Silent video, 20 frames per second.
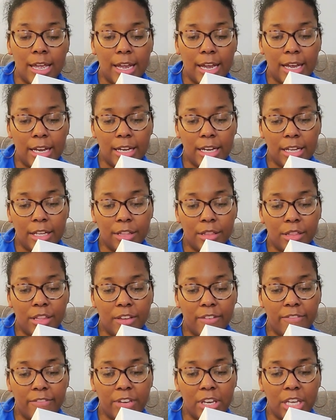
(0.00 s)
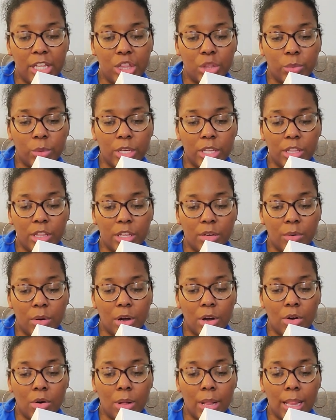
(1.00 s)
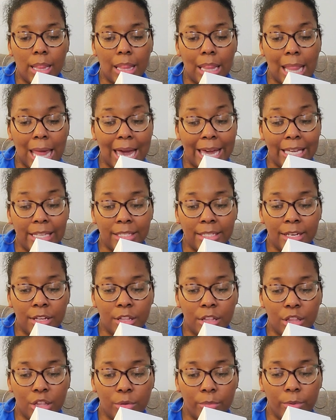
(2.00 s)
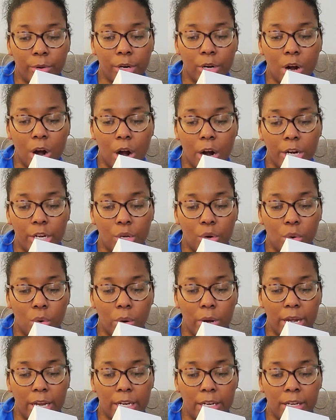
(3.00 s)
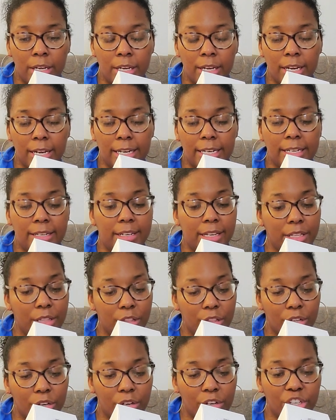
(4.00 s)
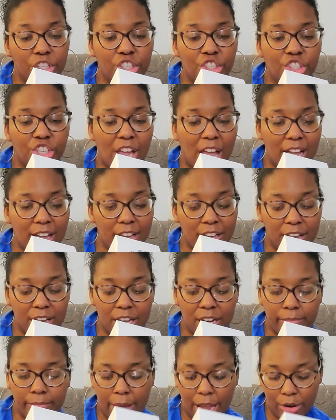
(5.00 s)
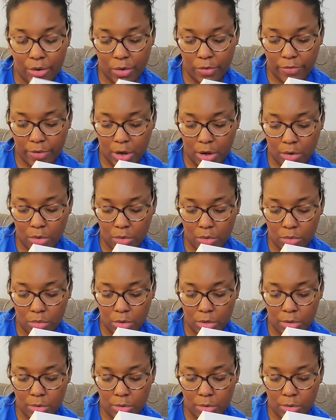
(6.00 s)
It is the V30 Light Super Cardioid Condenser Shotgun Microphone.